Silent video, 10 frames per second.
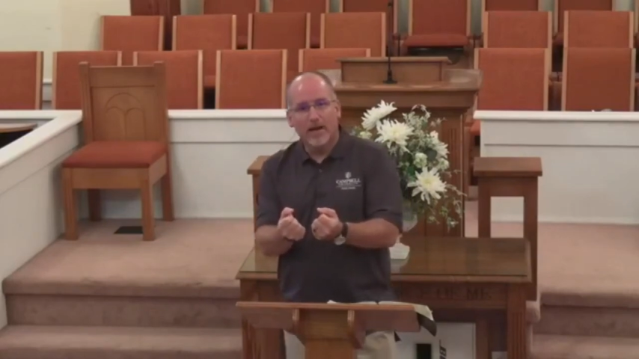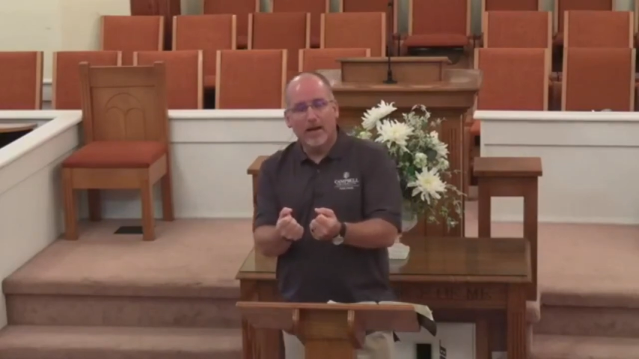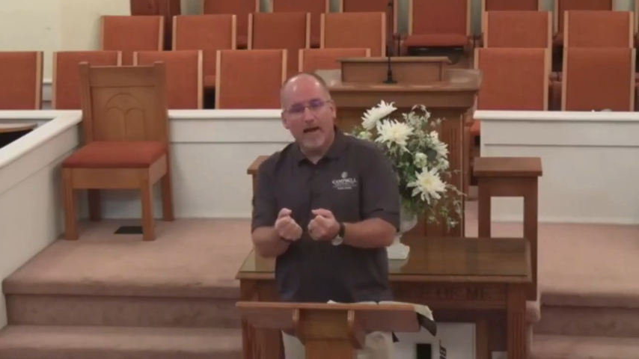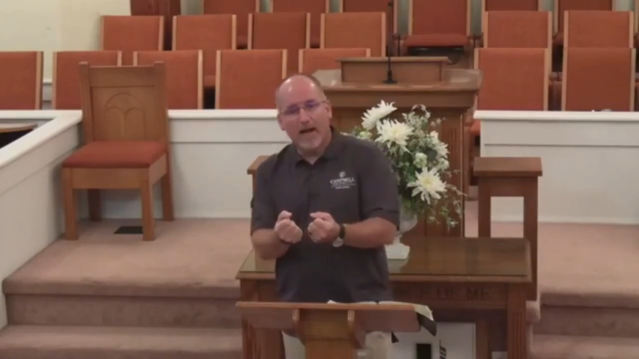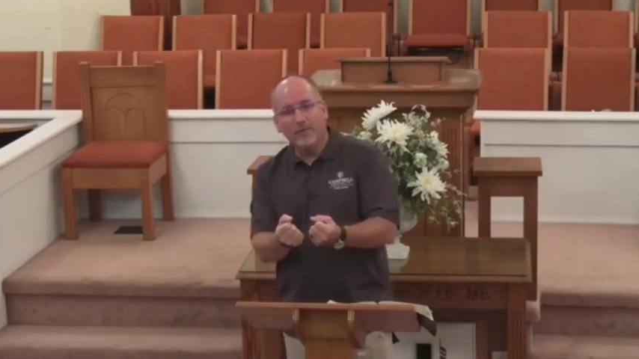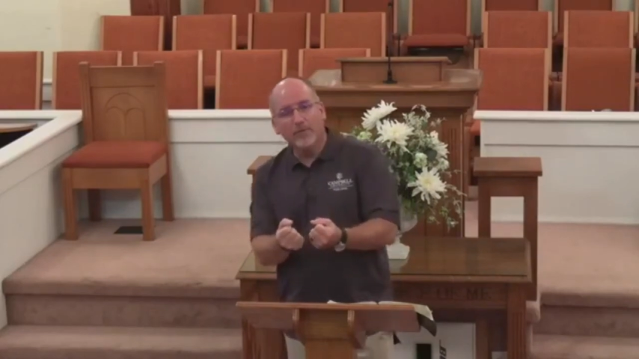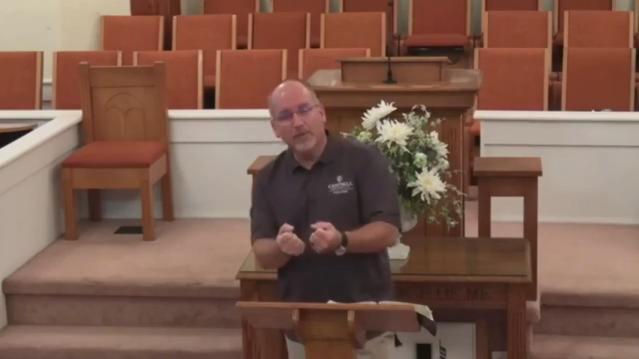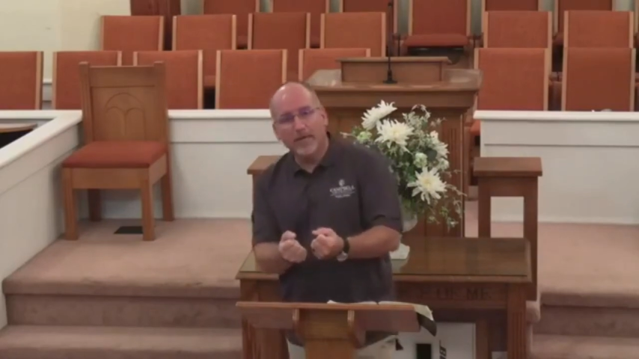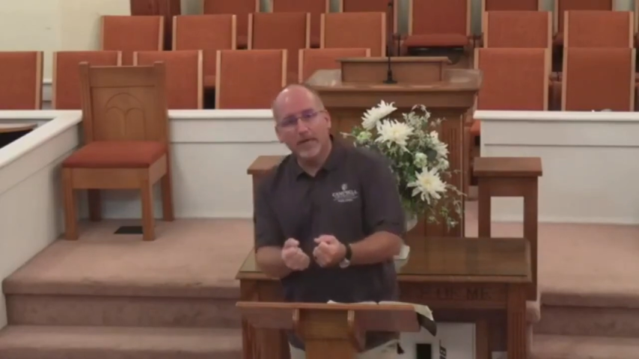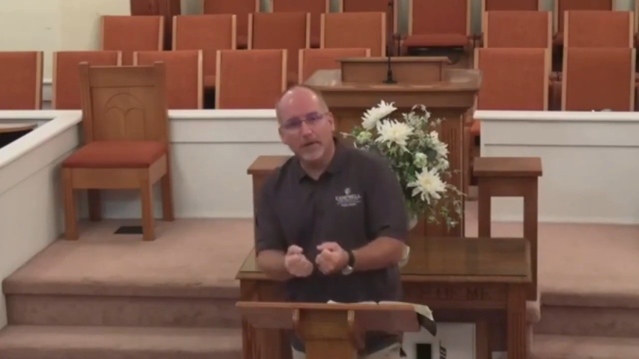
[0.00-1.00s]
I don't
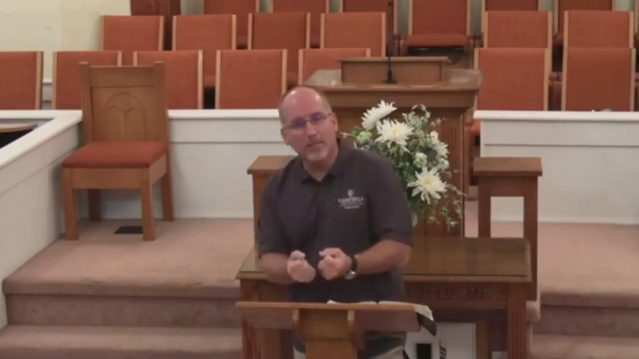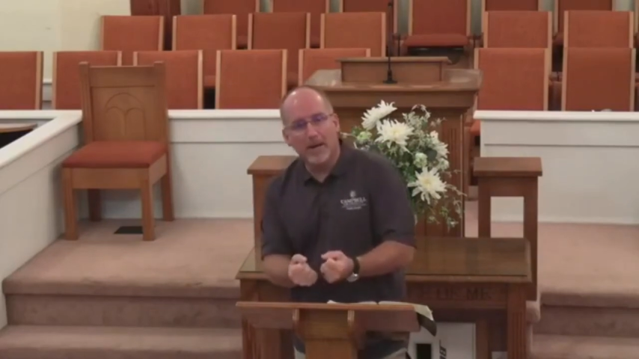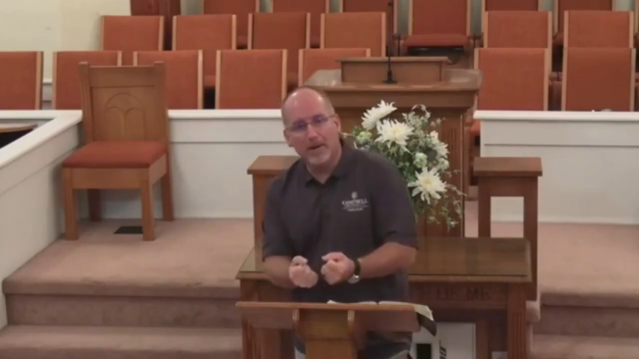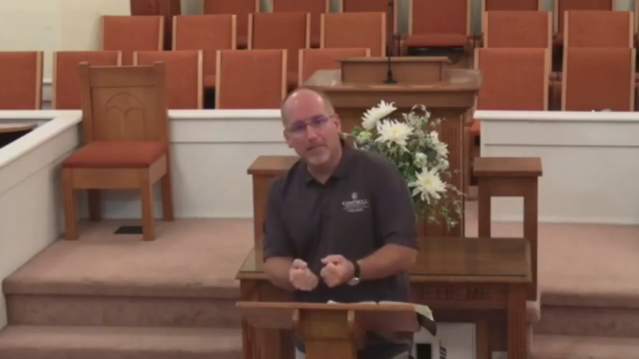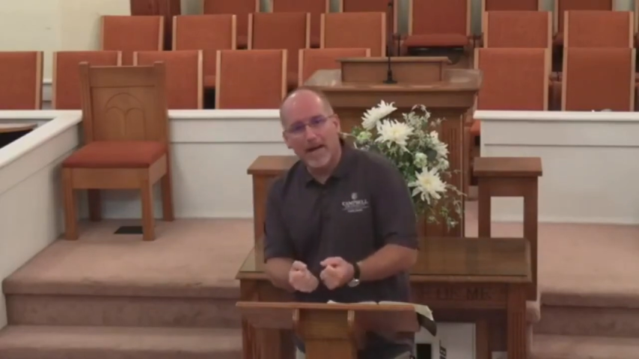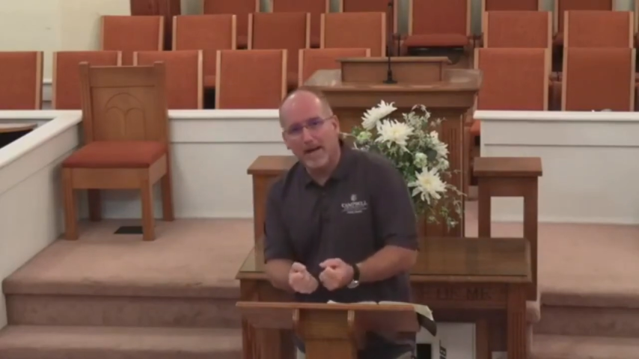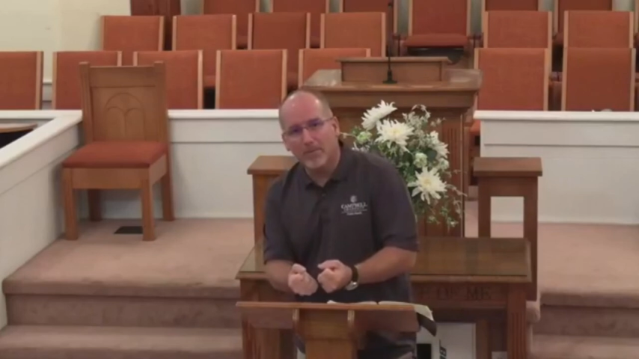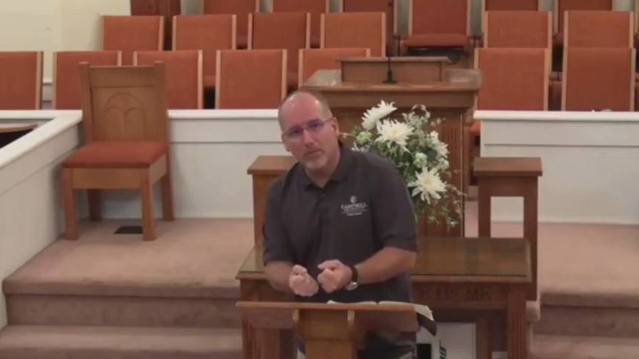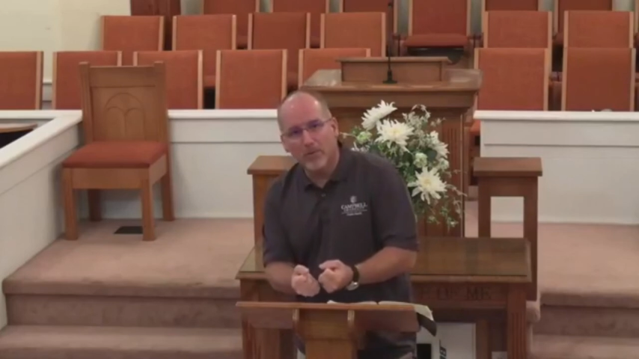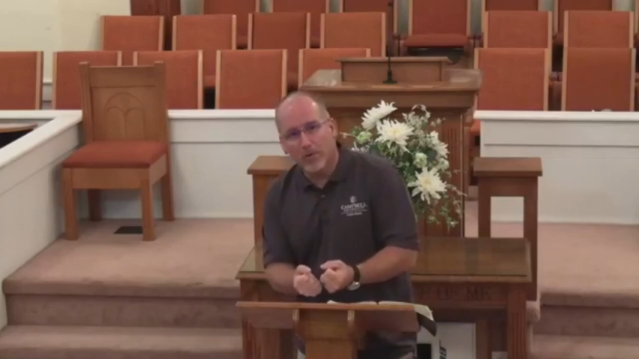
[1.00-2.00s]
carry my
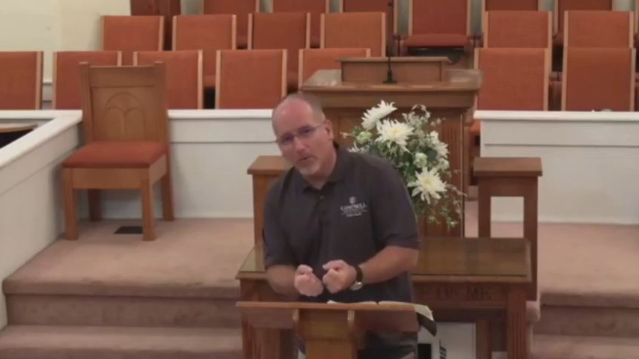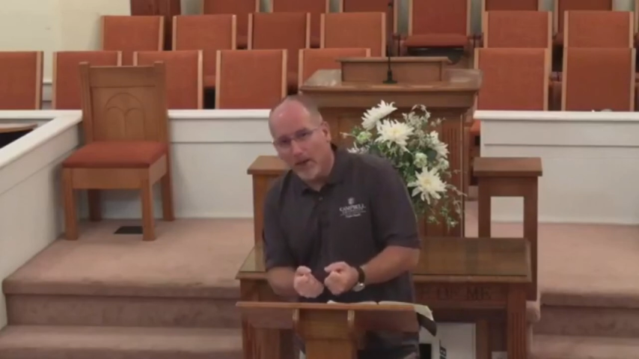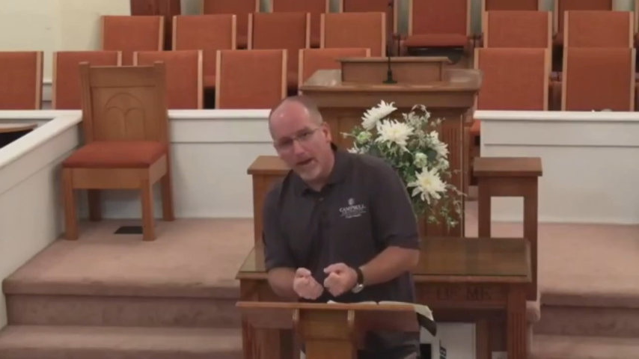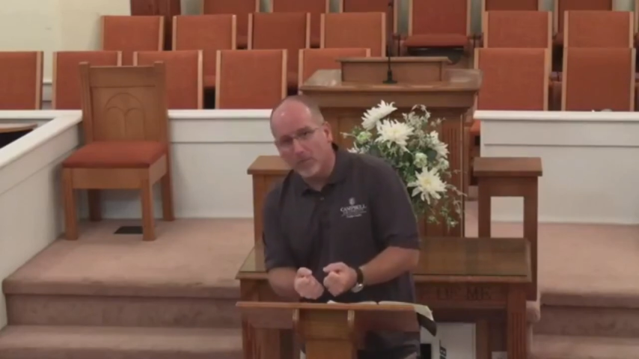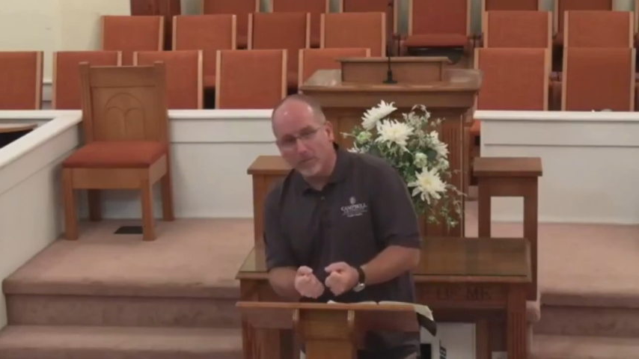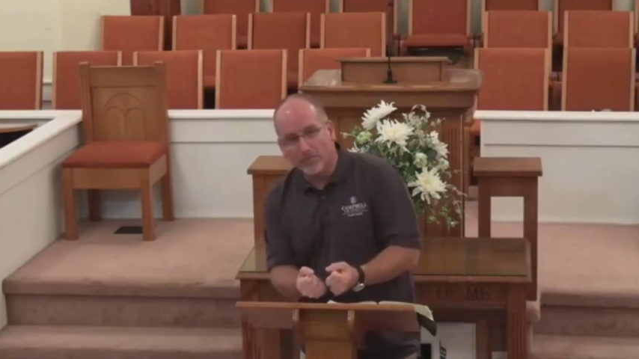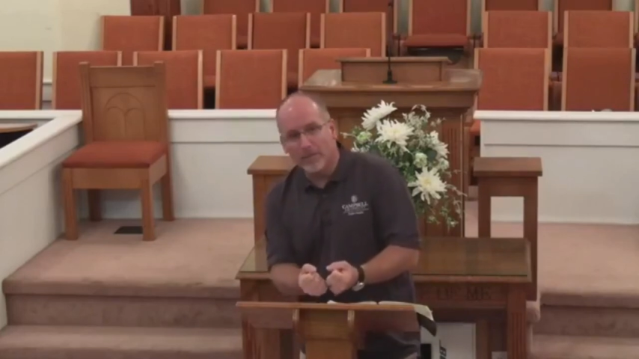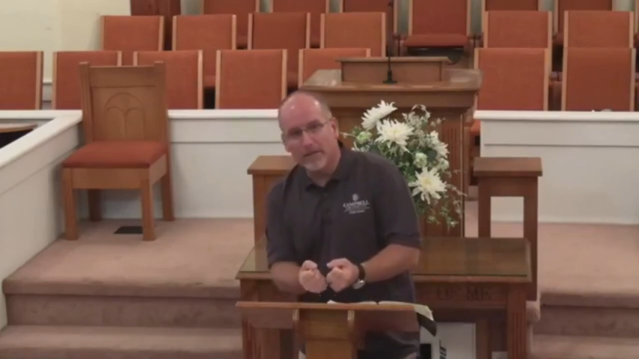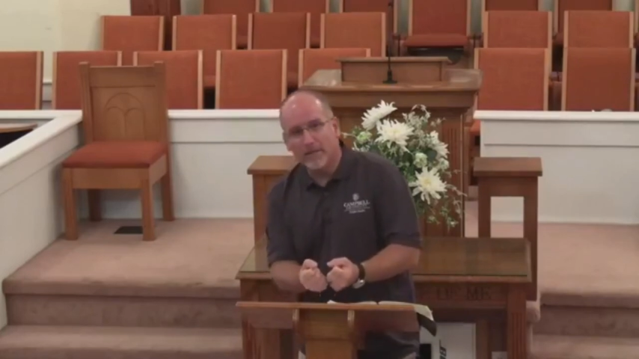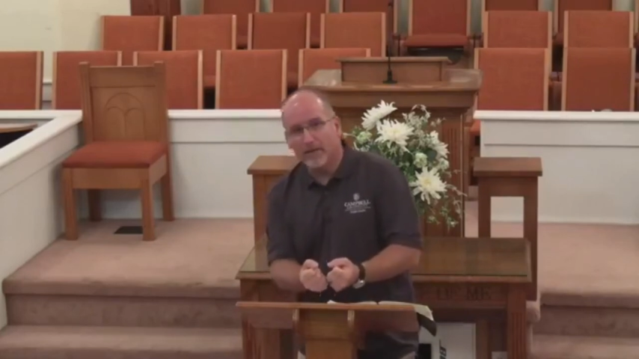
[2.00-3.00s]
Bible around with
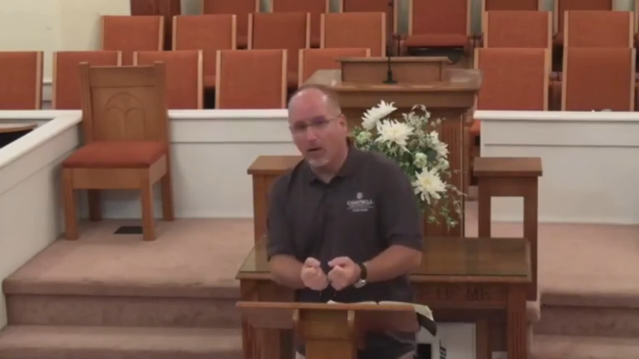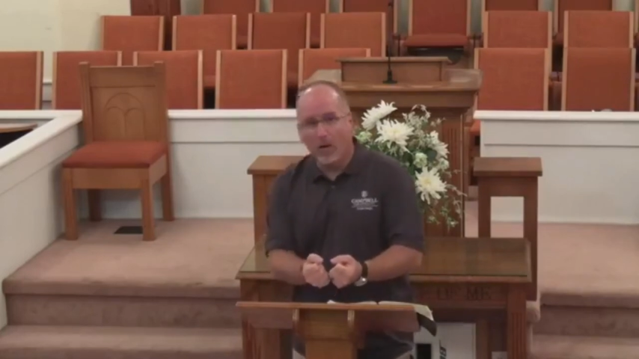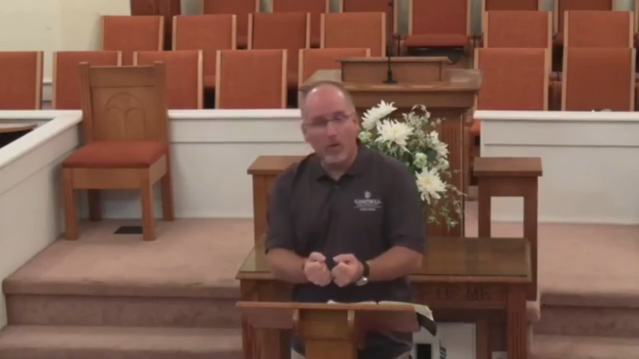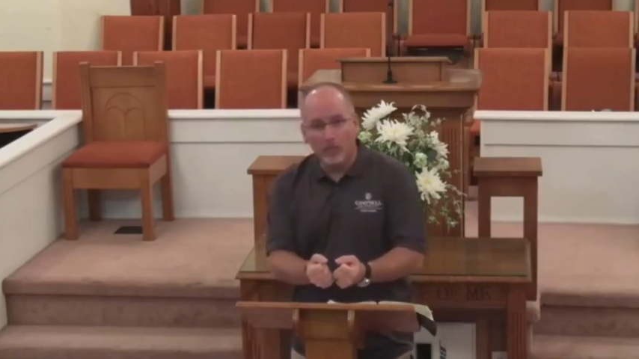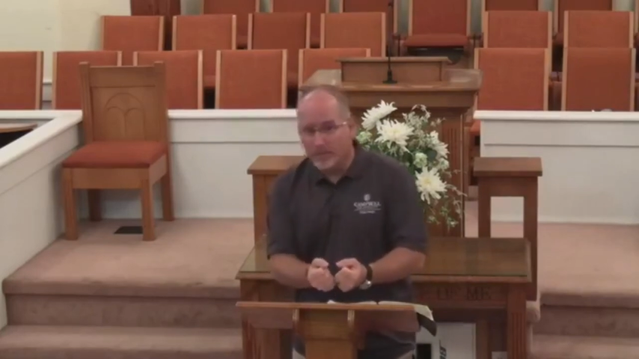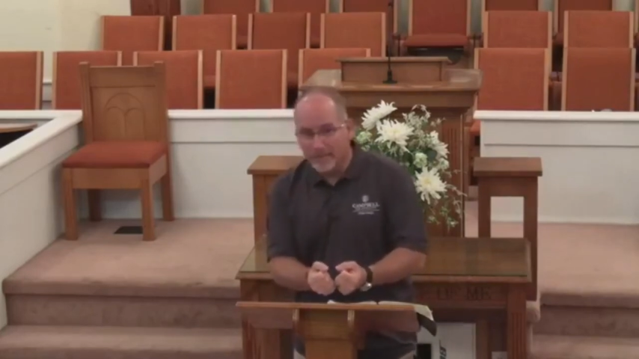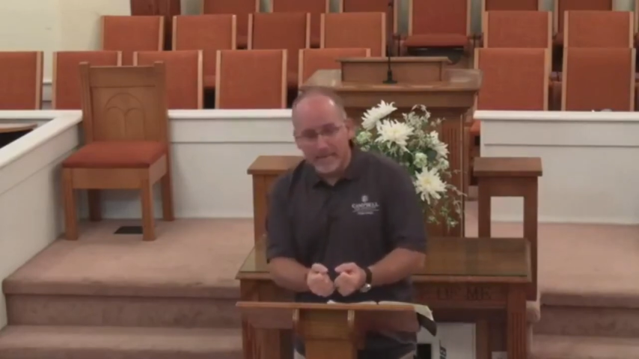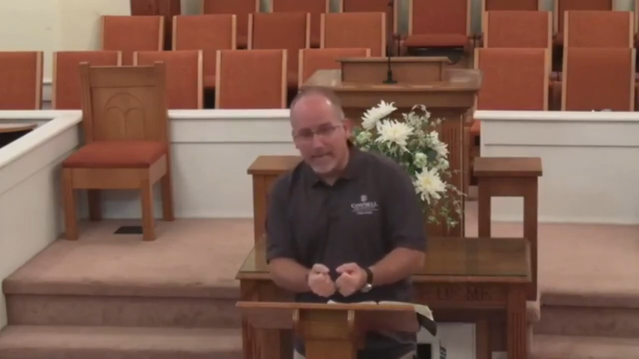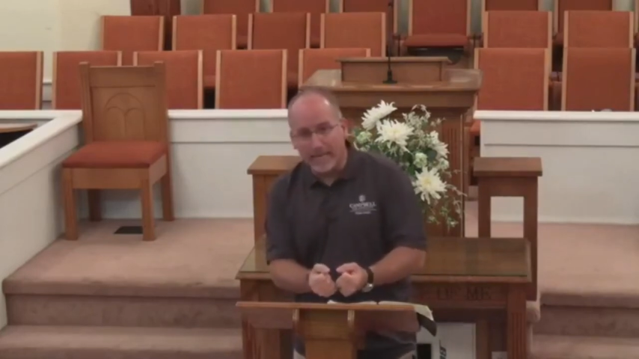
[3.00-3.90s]
me all the time.